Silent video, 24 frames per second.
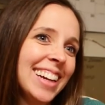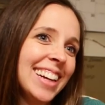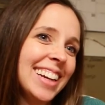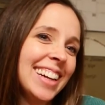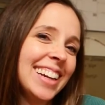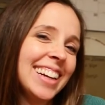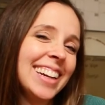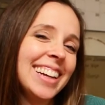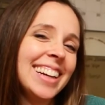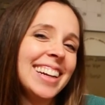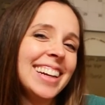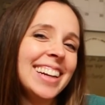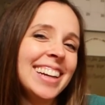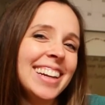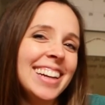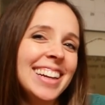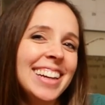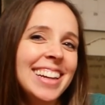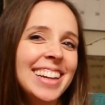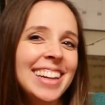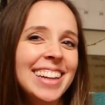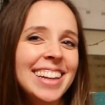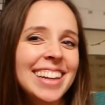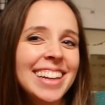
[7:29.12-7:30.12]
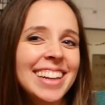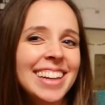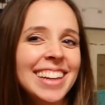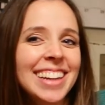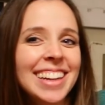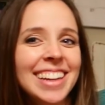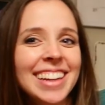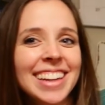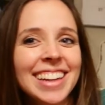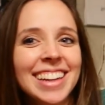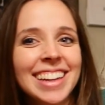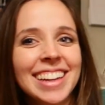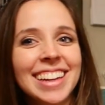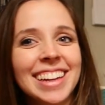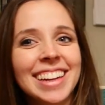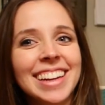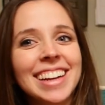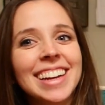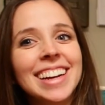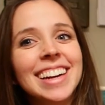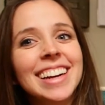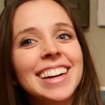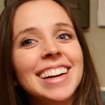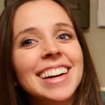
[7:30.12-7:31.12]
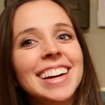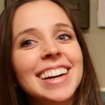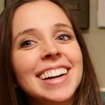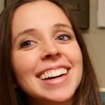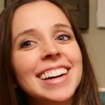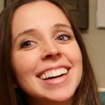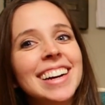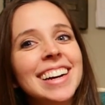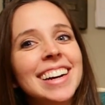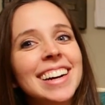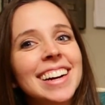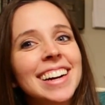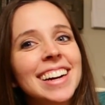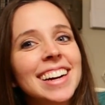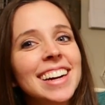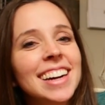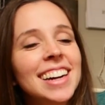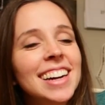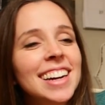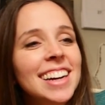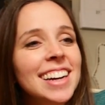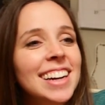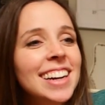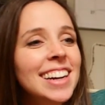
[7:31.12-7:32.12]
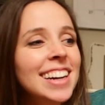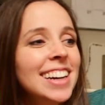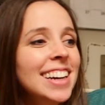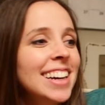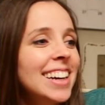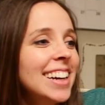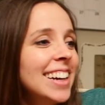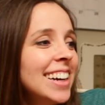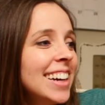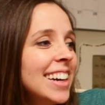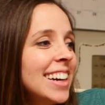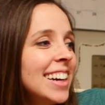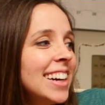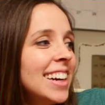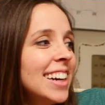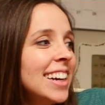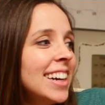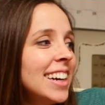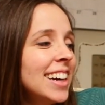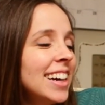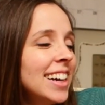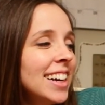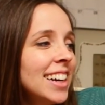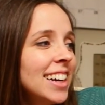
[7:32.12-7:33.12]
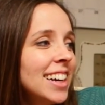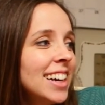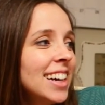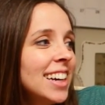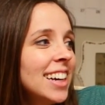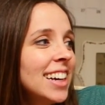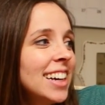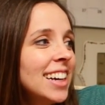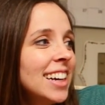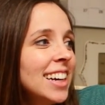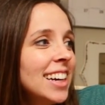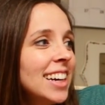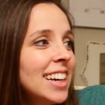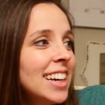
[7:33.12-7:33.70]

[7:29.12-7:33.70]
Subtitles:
(not speaking)